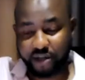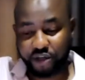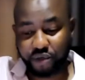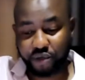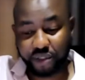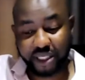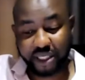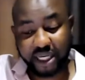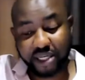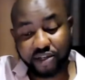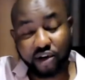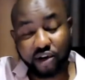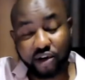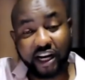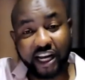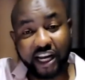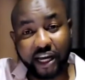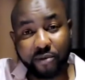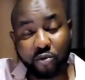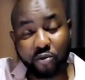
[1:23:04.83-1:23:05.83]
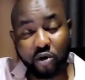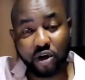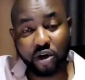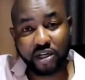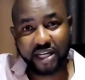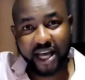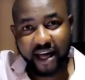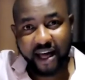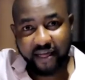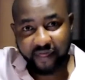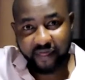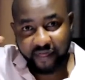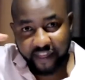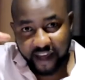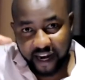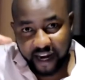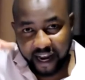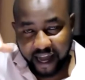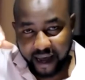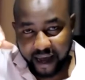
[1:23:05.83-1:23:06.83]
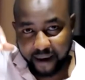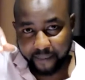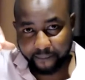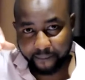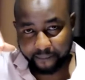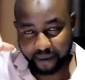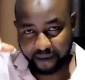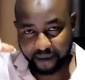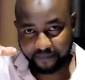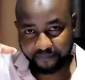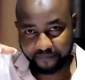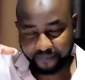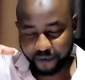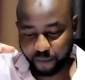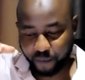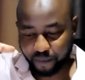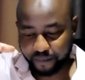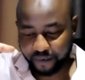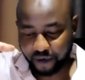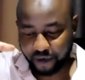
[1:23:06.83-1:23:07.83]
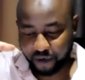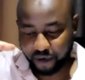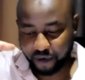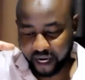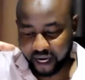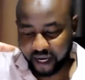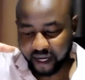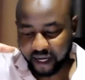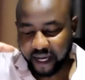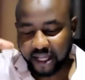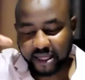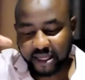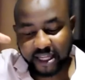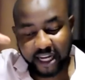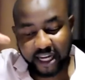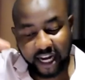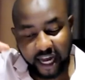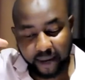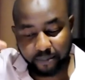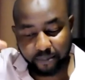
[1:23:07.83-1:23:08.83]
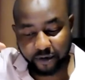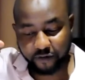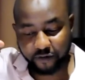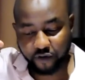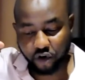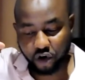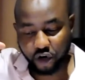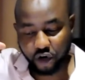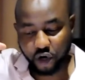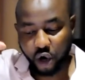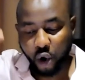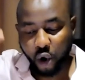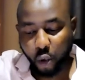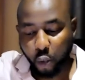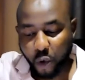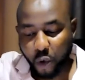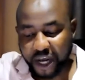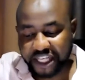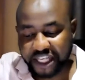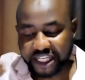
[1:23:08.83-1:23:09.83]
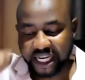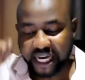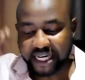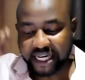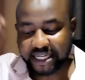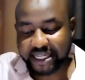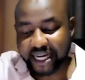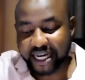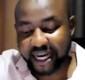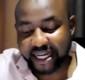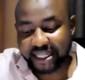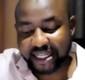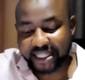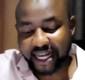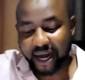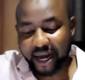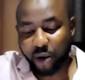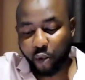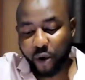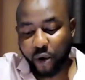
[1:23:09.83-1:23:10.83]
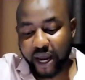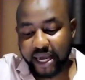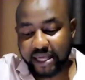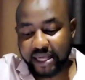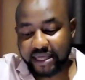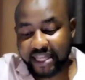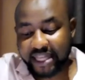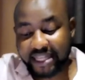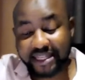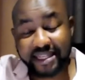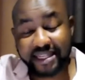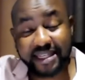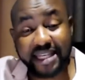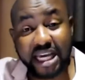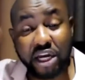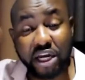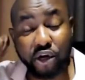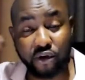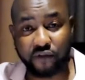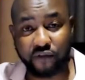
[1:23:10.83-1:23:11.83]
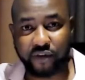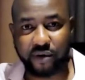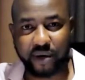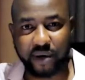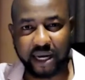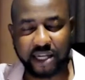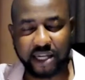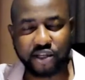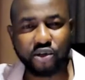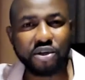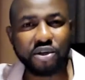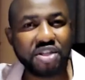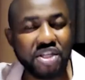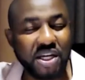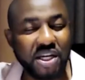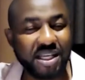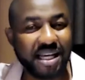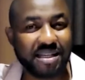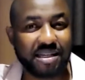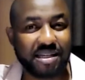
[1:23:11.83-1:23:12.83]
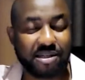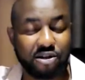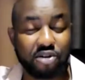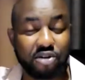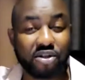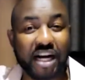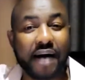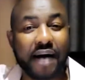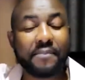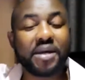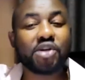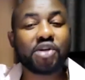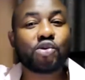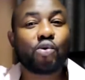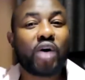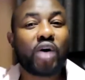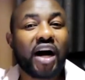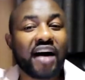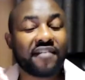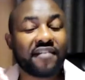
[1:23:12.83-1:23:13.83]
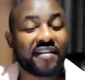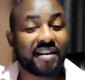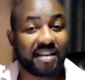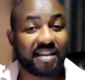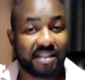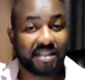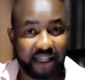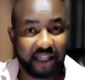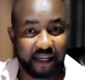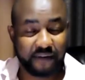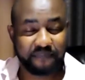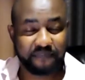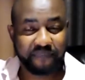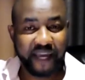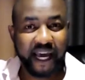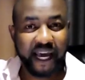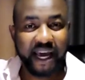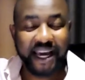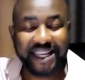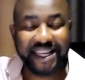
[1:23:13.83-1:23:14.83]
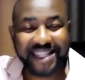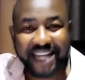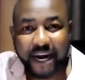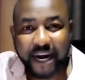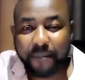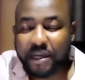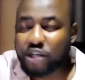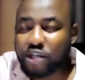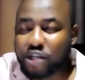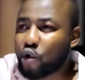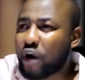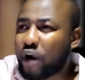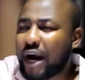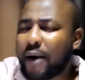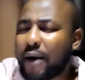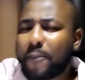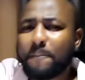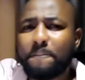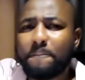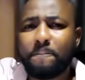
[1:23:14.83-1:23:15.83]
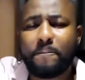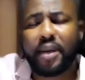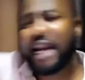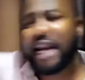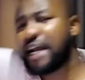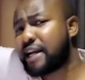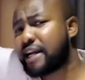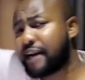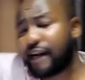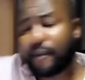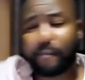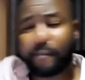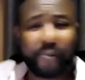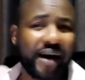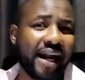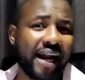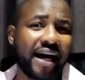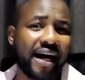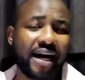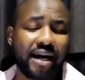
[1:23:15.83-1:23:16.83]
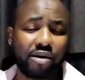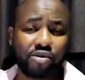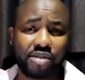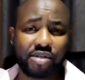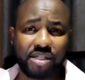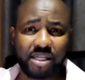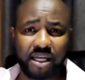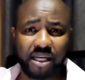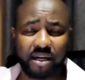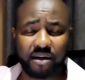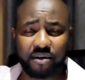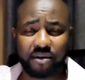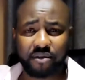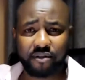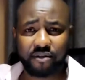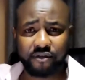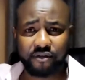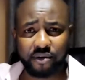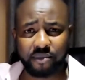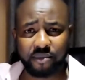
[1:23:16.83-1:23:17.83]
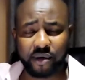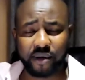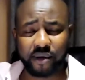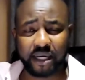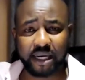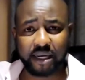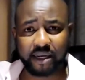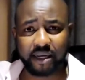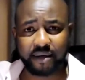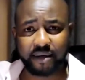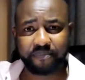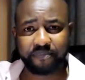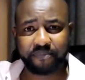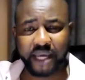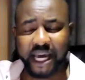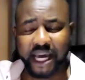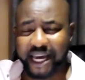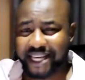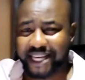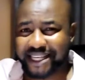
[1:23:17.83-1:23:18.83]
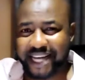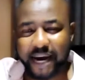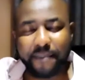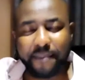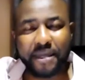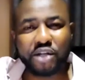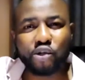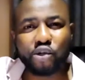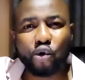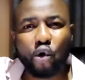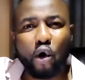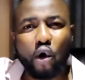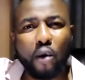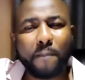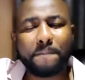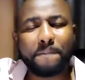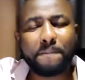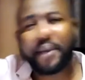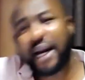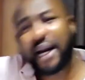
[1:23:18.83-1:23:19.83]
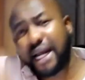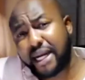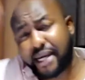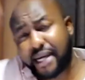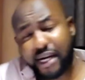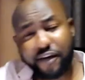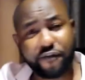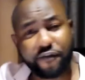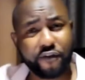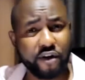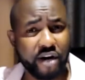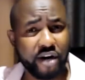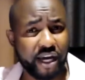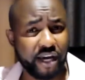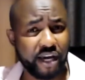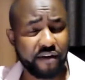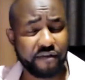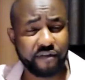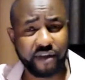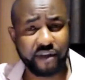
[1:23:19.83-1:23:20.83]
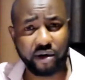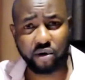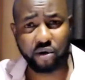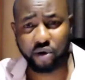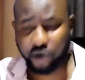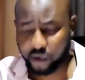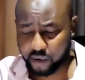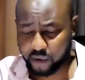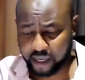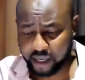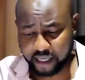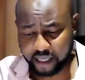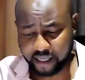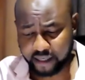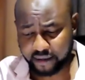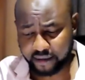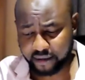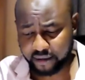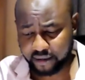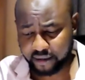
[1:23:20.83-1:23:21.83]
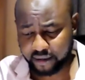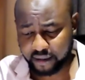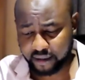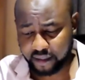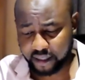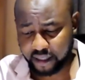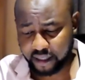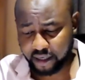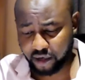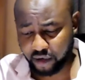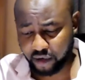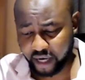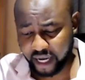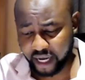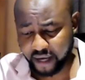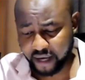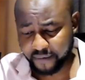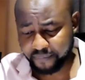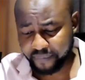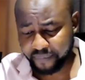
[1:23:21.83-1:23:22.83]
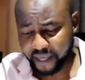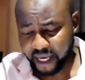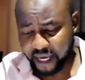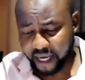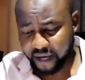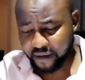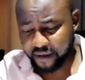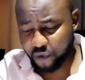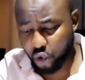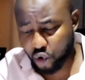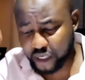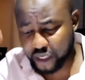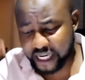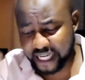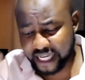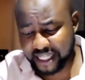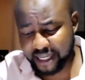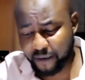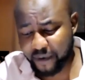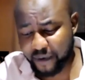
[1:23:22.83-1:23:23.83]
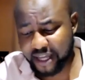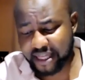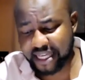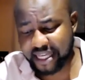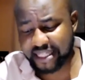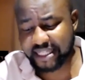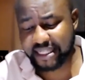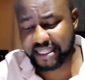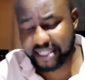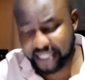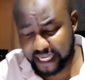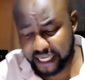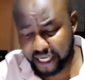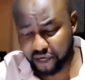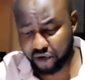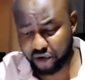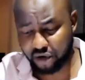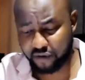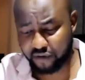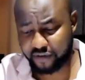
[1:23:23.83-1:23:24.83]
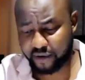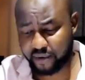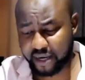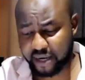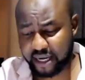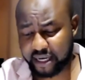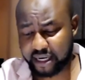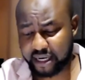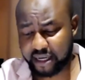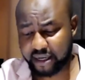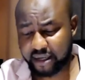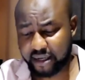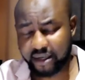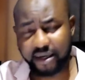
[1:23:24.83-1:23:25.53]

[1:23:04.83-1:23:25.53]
You see, he's calling him what? The Lamb. Okay? The Lamb of God, which takes away the sin of the world. So Jesus is not coming to cover the sin. He's coming to completely pluck out sin from the world. He's coming to completely forgive the whole world. Okay, who takes away the sin of the world?